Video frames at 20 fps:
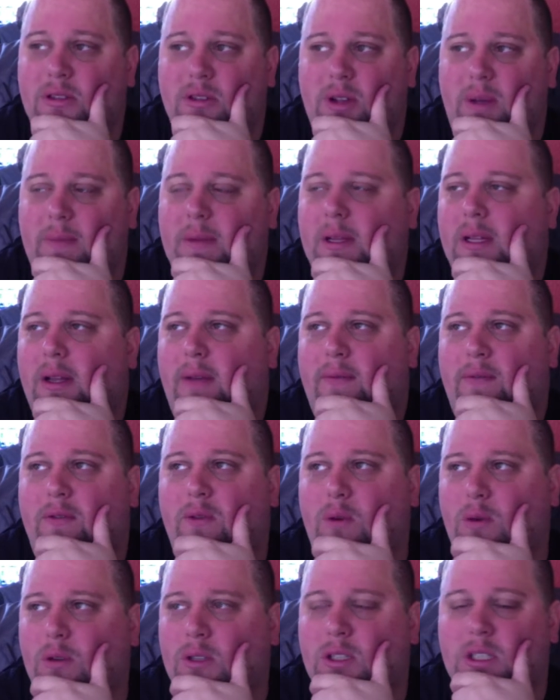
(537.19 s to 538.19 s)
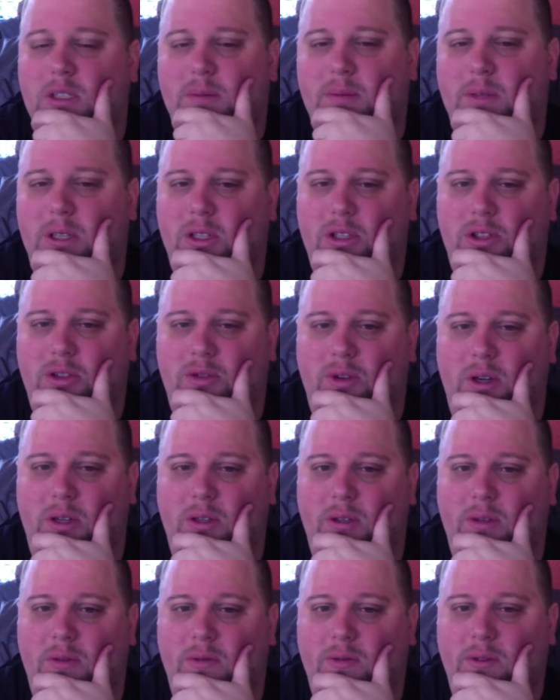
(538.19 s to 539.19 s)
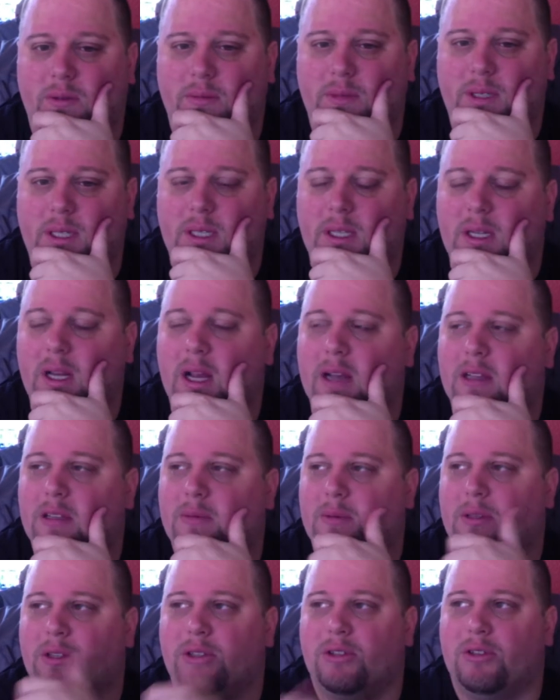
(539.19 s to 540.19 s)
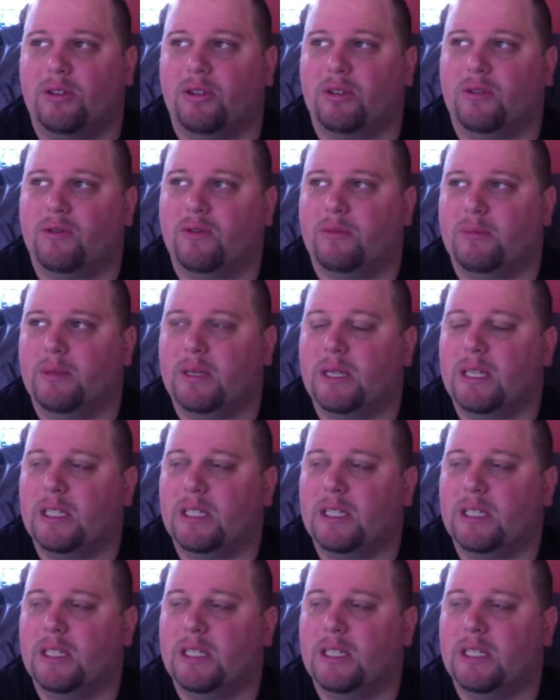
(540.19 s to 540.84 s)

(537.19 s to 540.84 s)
I mean, of course it's been a struggle for me. It's been a struggle for me.